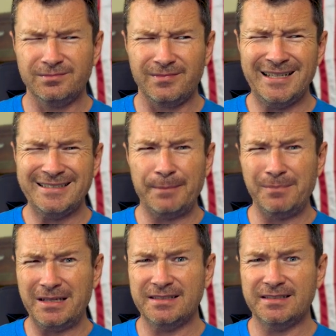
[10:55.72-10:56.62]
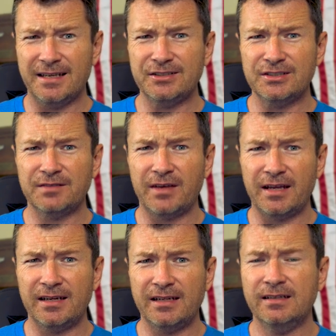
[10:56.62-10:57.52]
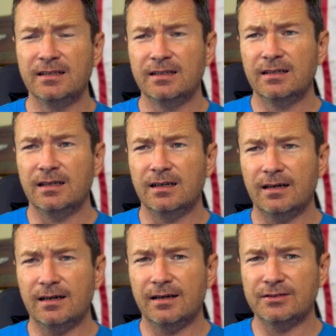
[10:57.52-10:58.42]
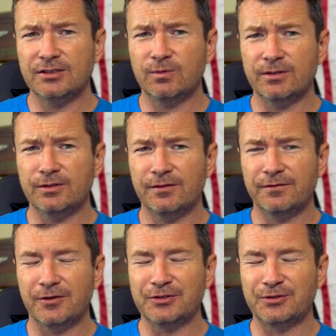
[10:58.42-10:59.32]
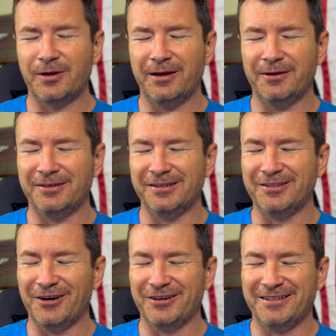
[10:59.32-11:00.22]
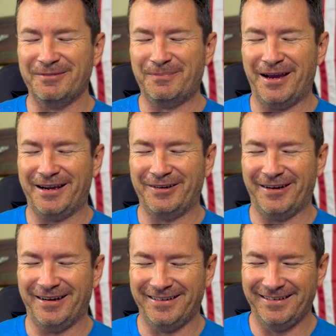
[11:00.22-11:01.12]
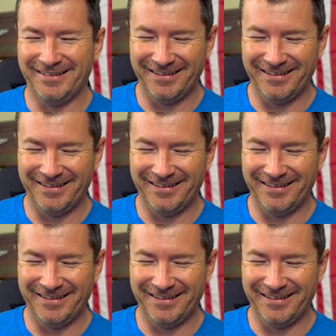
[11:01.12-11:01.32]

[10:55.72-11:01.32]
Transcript: I'd say, mid stages of editing. Uh, I just went through the first round to talk at the background.